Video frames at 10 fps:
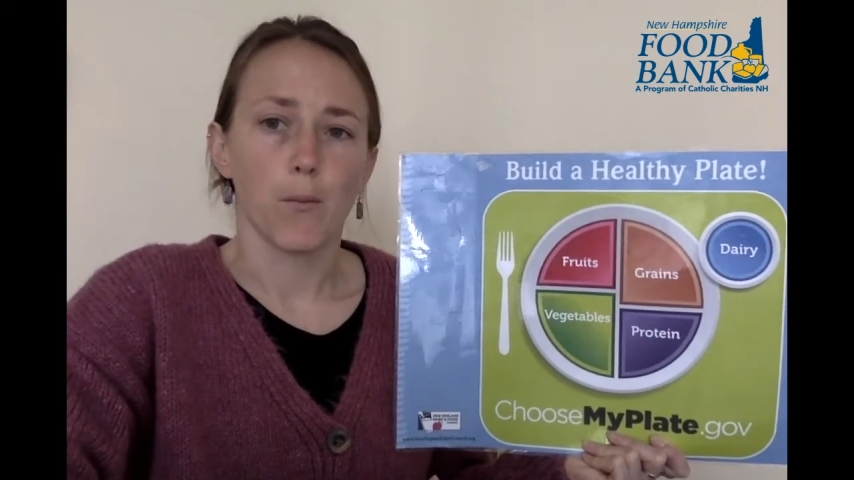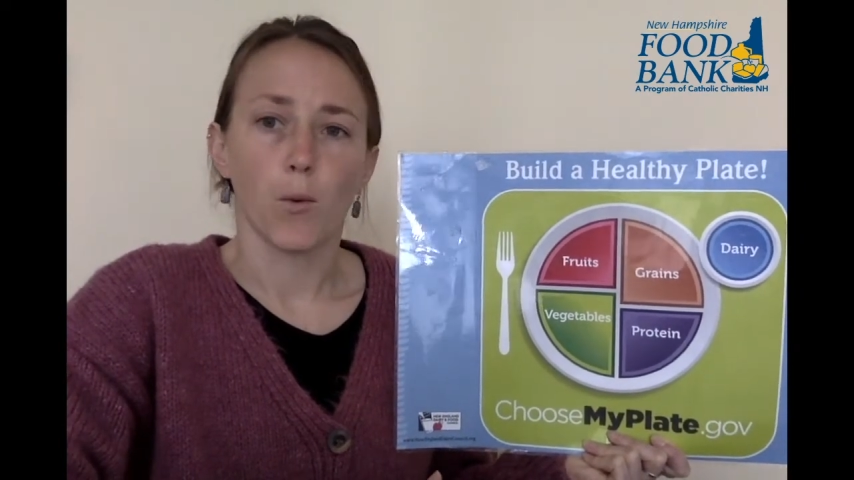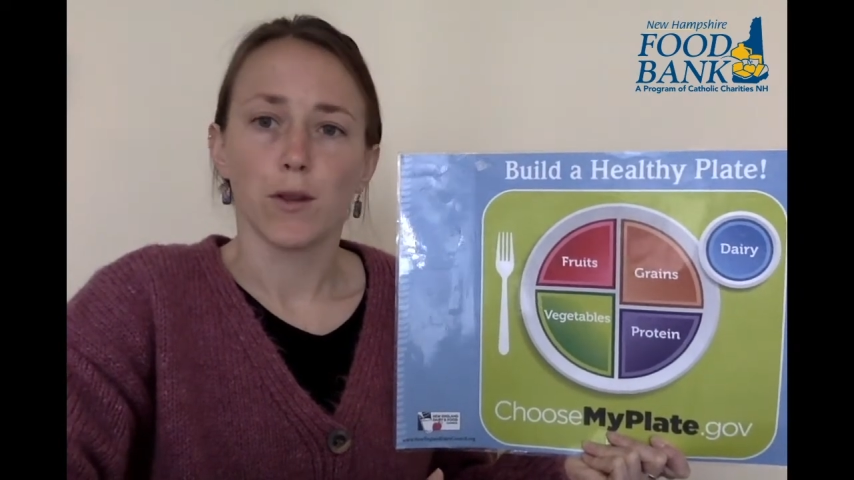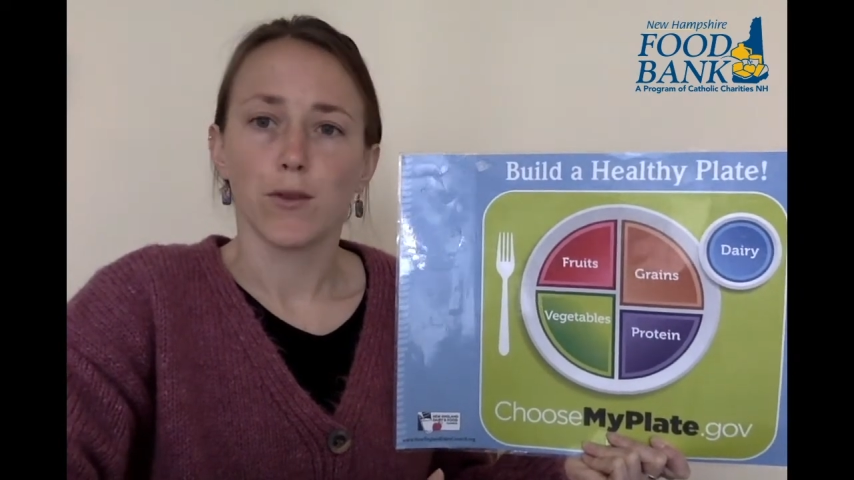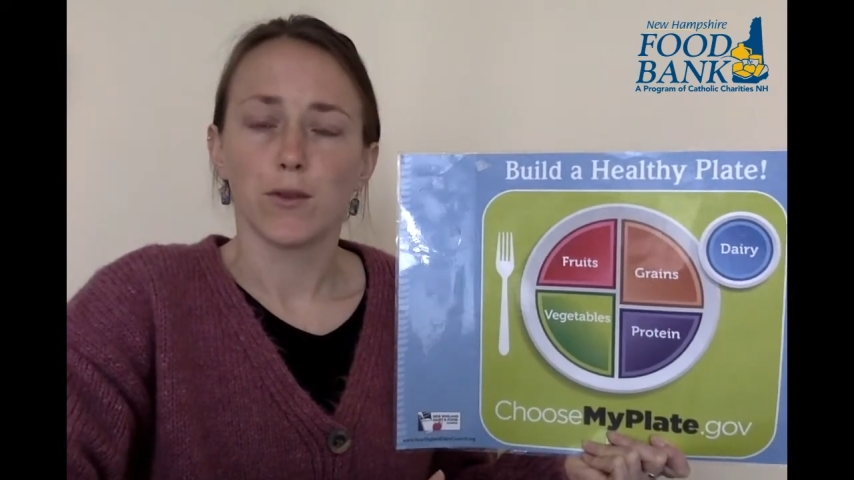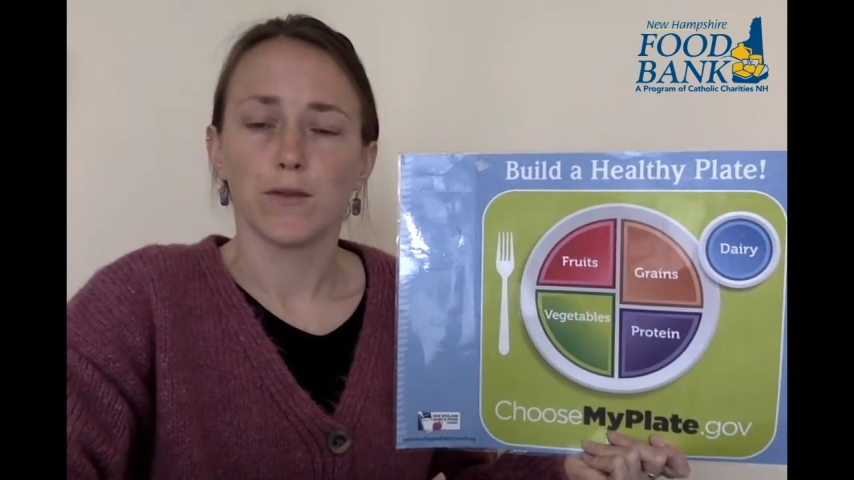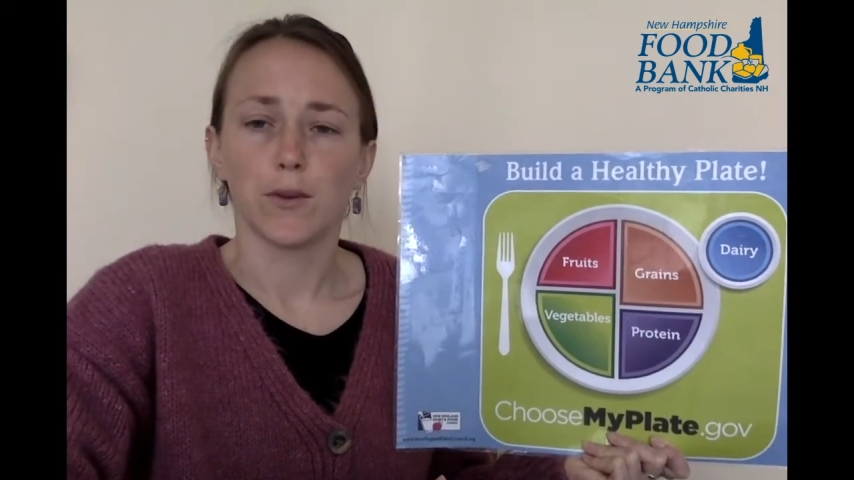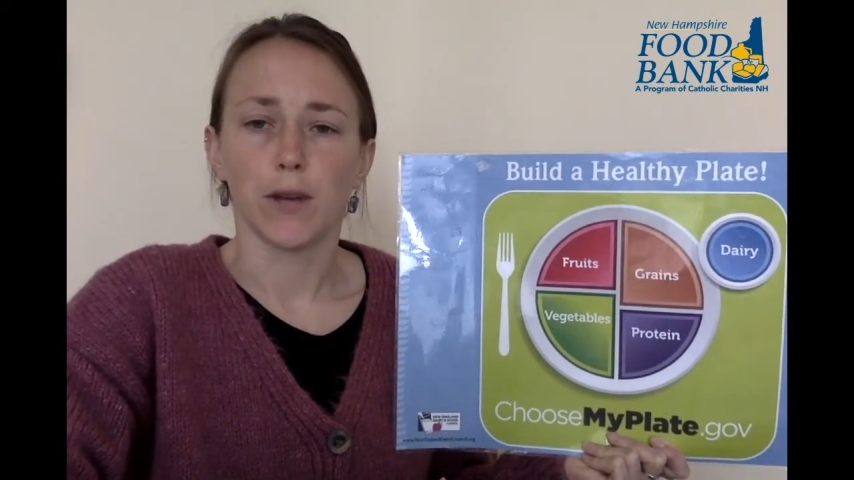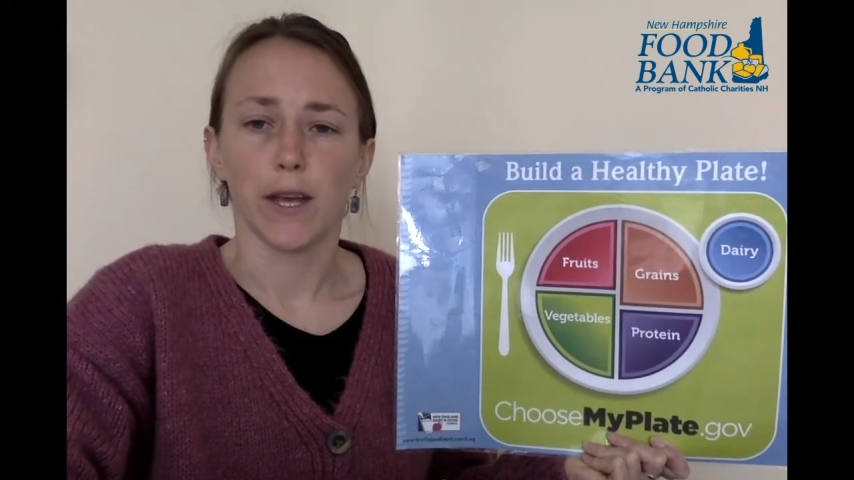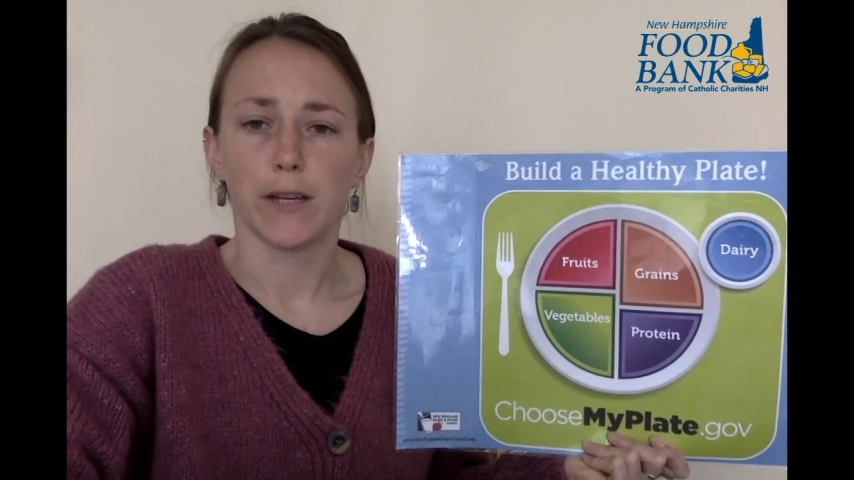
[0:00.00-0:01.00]
one of those
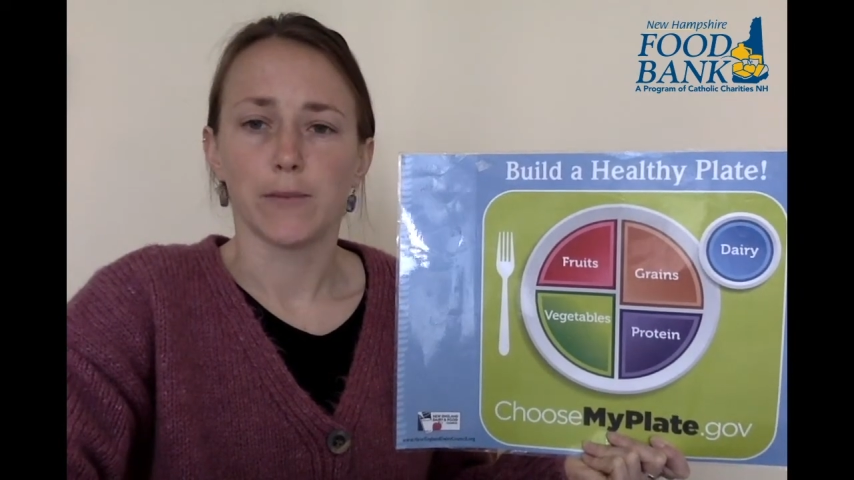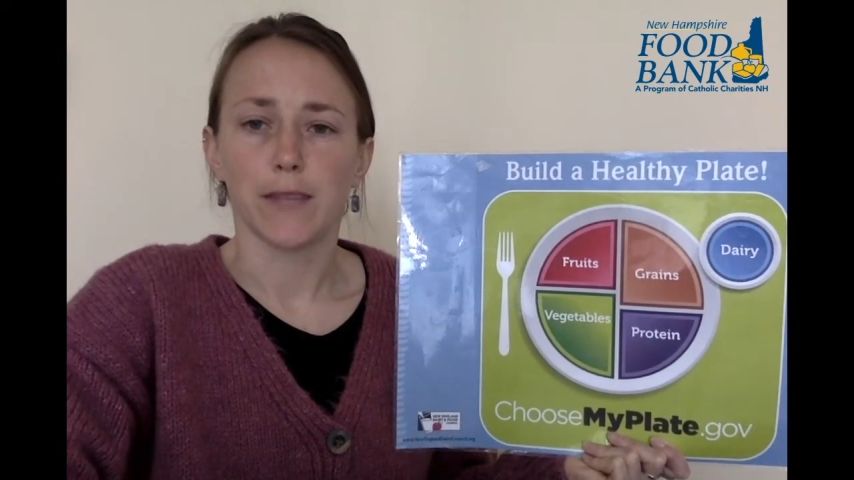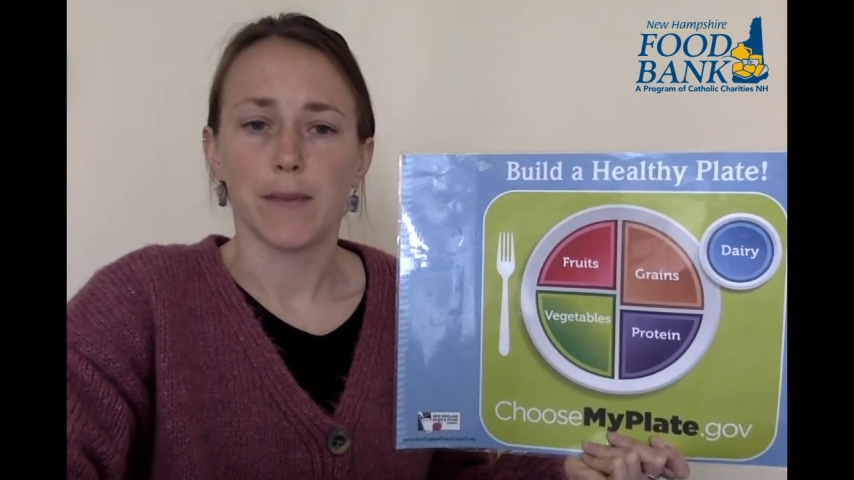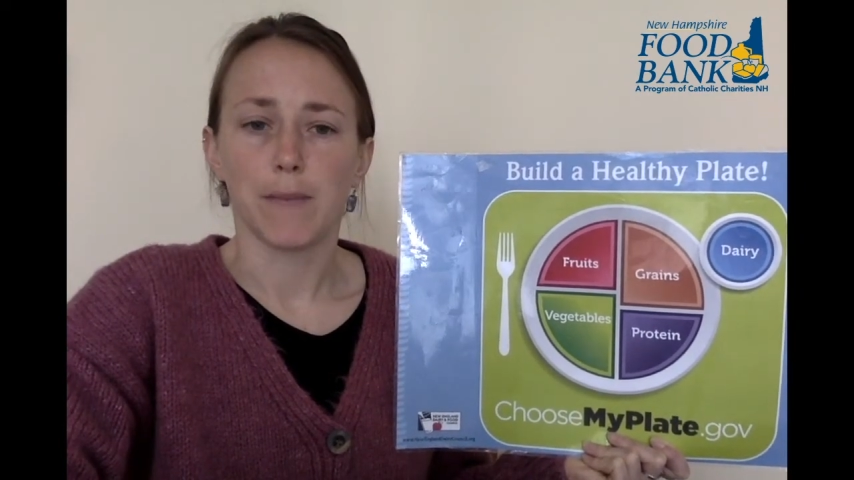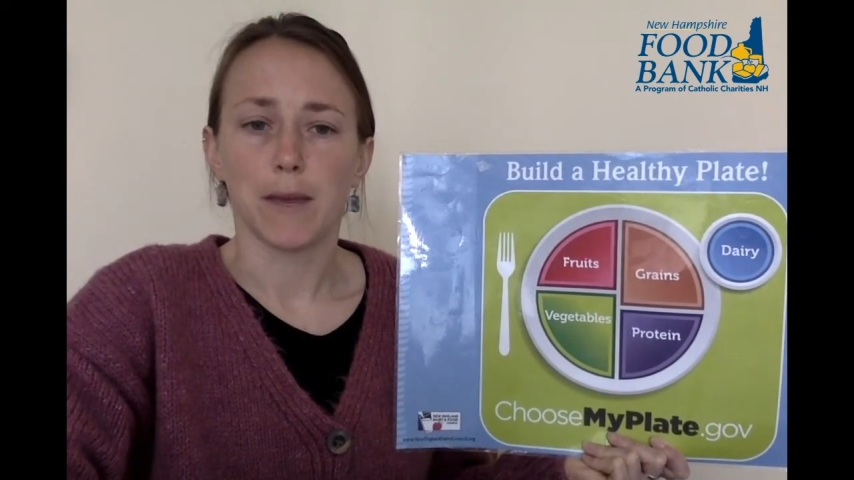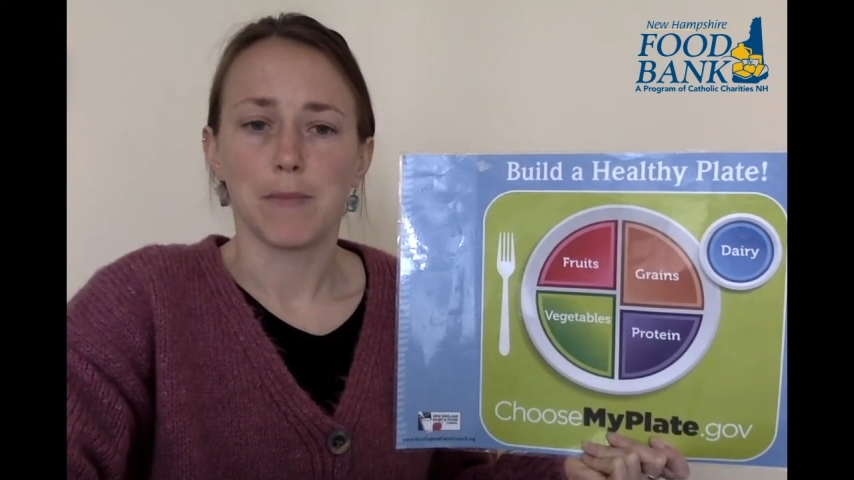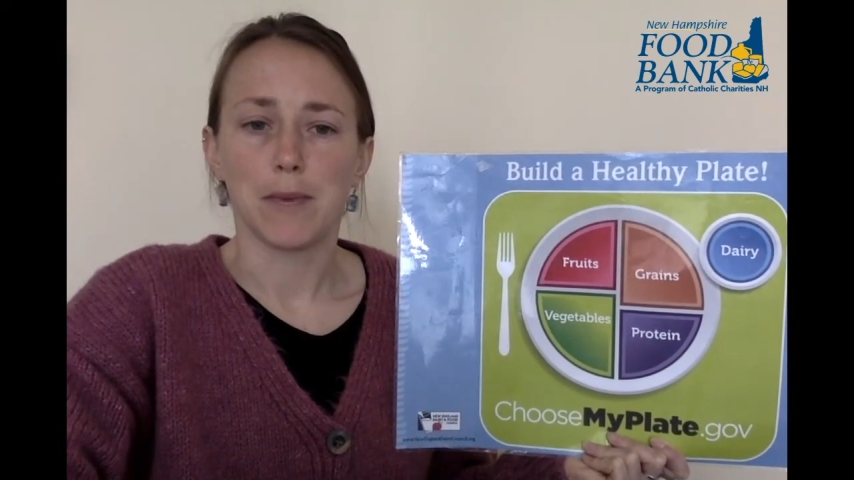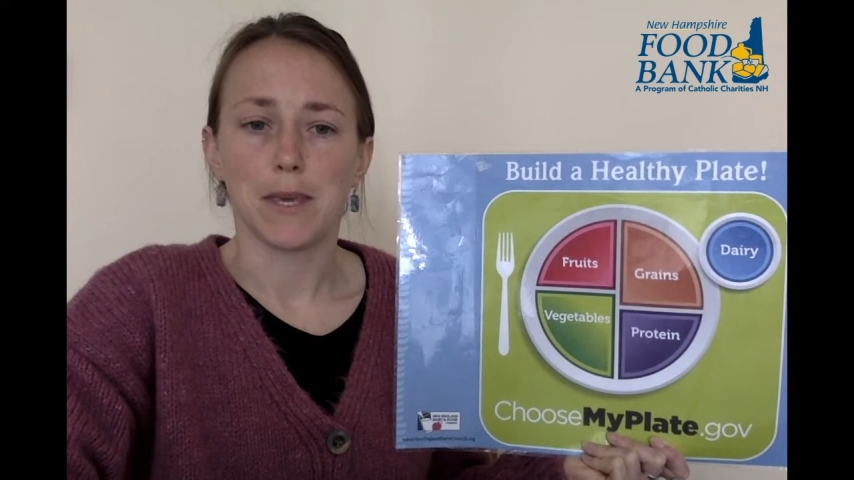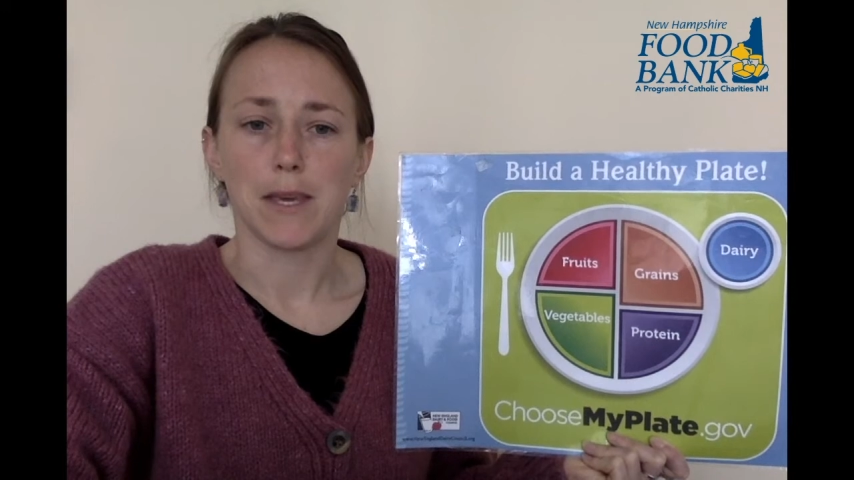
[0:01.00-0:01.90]
food items that might be